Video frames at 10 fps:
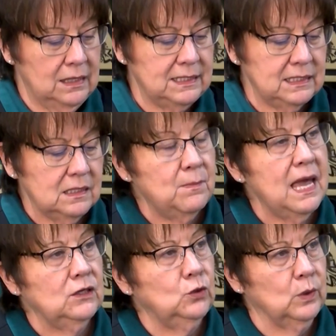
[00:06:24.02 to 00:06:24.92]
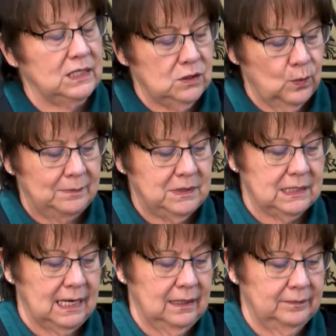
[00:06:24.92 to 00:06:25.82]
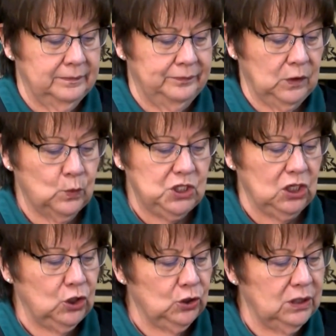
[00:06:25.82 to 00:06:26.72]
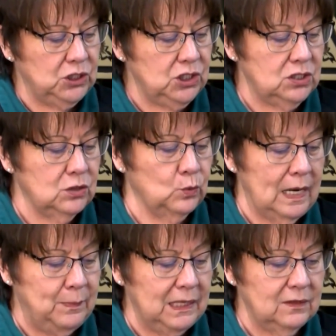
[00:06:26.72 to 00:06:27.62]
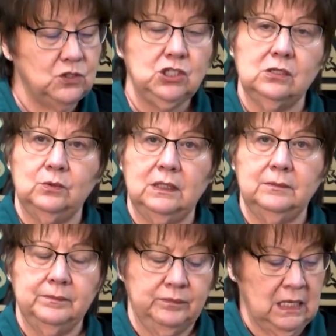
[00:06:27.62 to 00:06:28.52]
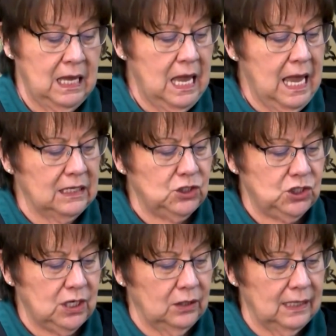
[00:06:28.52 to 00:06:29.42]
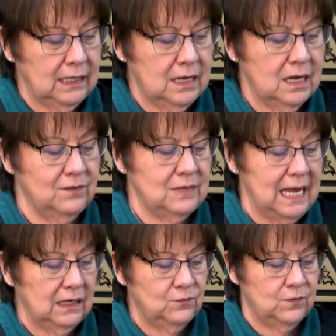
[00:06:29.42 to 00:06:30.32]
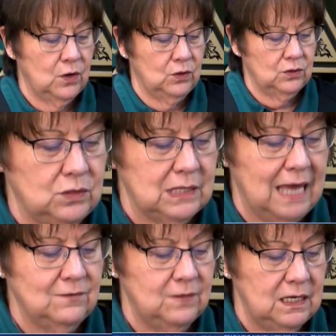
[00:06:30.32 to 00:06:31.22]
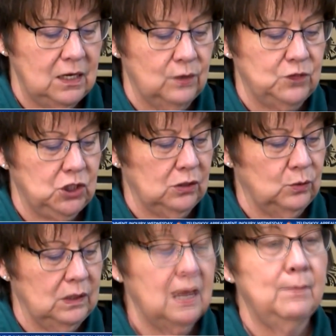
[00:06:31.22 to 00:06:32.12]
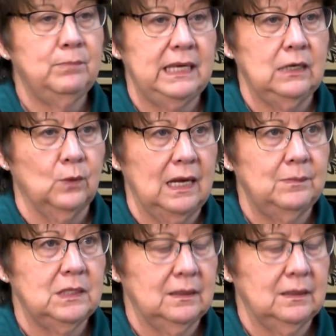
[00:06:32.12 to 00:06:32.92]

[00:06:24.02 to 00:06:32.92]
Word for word: This is a man who runs a website which encourages the raping of children and sharing of naked photos and video of children being raped.